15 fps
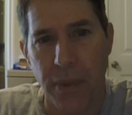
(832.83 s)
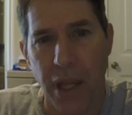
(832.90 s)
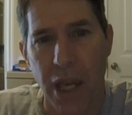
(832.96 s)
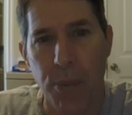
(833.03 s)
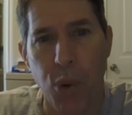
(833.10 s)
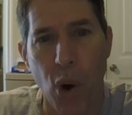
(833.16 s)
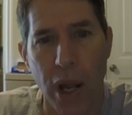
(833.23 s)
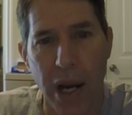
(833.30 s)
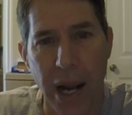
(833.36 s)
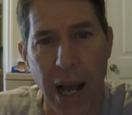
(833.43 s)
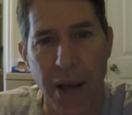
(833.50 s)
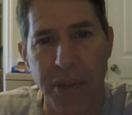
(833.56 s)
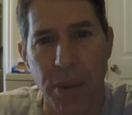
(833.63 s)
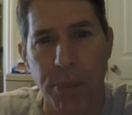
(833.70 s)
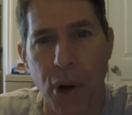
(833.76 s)
He pointed
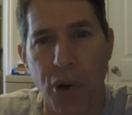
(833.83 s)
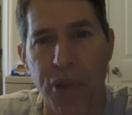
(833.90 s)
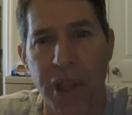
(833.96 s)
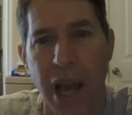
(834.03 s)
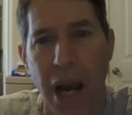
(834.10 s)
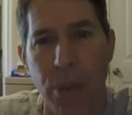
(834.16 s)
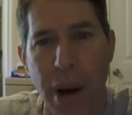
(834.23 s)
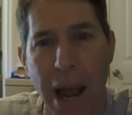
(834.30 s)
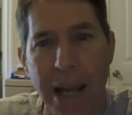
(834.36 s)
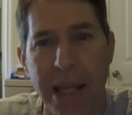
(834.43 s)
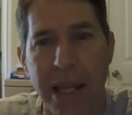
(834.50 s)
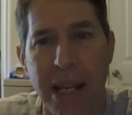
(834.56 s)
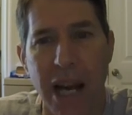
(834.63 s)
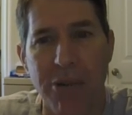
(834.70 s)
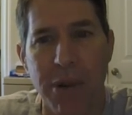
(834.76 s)
out that both the
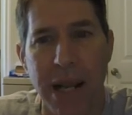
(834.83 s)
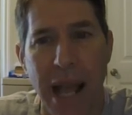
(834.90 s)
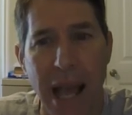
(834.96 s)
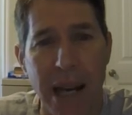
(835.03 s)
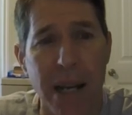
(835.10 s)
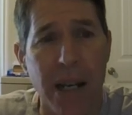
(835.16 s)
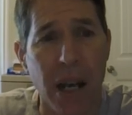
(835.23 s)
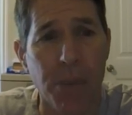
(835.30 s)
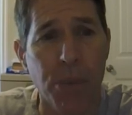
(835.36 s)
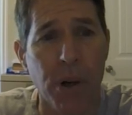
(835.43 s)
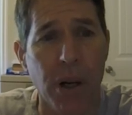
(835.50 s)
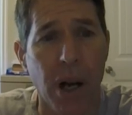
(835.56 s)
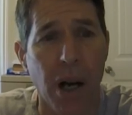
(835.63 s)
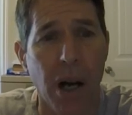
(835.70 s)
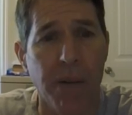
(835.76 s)
Iraqi government and a
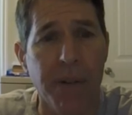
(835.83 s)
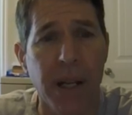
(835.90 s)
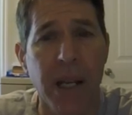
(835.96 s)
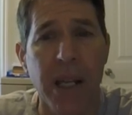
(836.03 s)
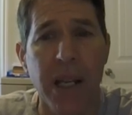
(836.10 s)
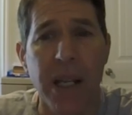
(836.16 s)
number of